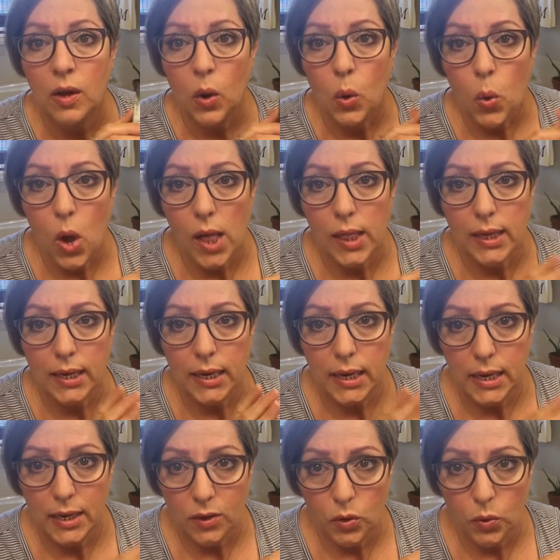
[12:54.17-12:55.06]

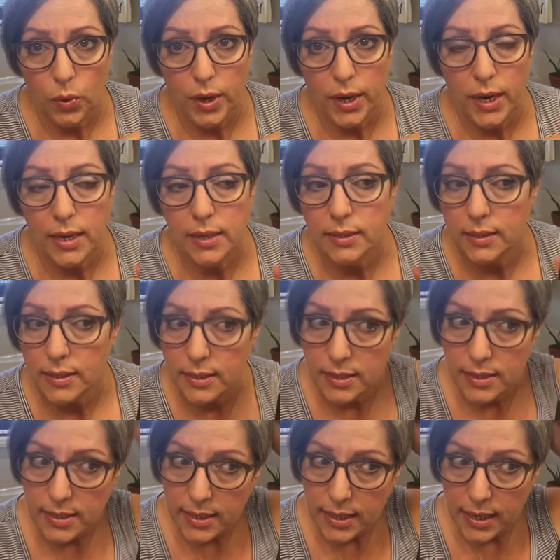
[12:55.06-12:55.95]
quality ingredients, and
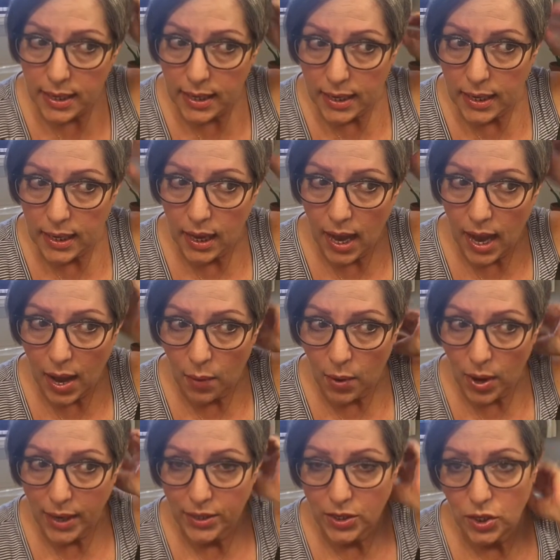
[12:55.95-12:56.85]
see how
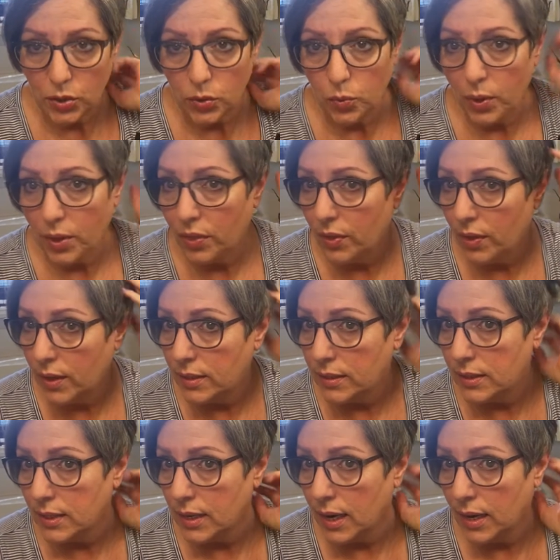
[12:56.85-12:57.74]
I do with
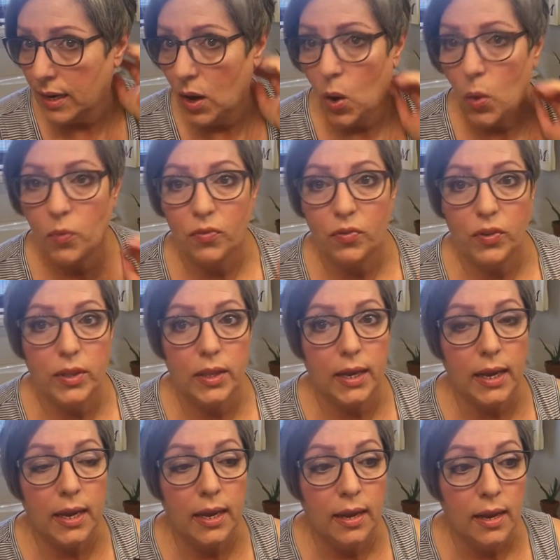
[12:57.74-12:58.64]
it, and
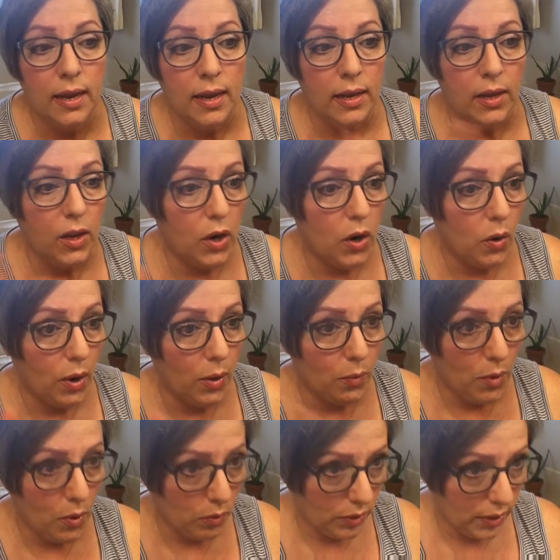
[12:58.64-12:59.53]
hopefully, you know, I
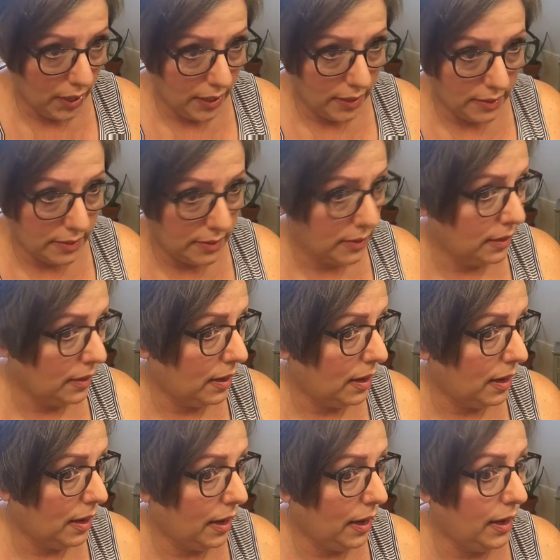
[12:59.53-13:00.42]
won't get
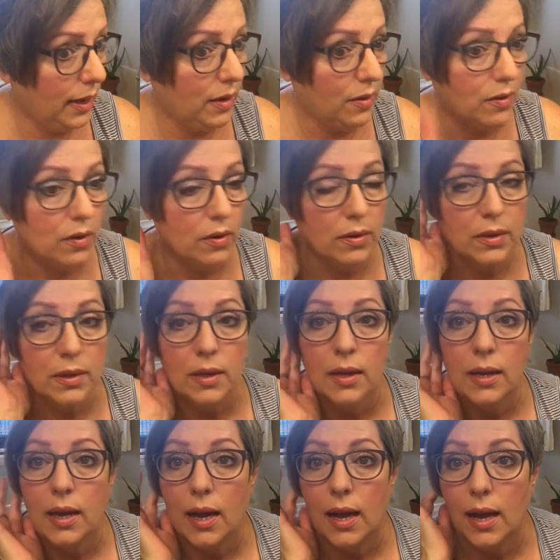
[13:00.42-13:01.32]
any
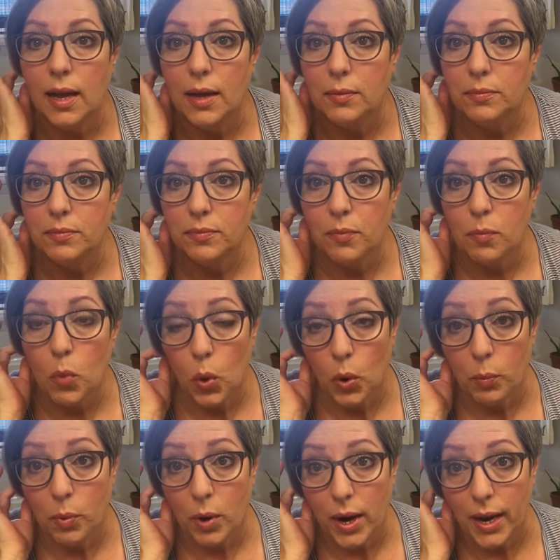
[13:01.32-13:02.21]

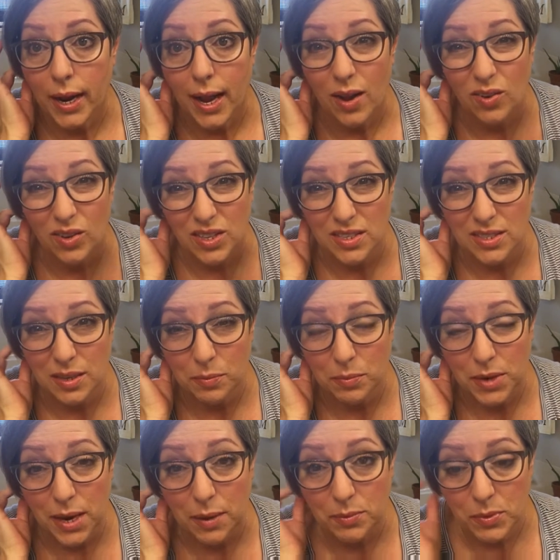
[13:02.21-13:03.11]
more breakout, because
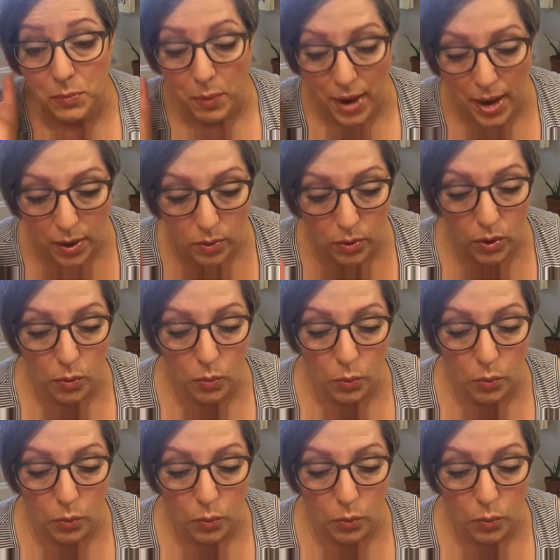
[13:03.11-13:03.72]
sometimes powder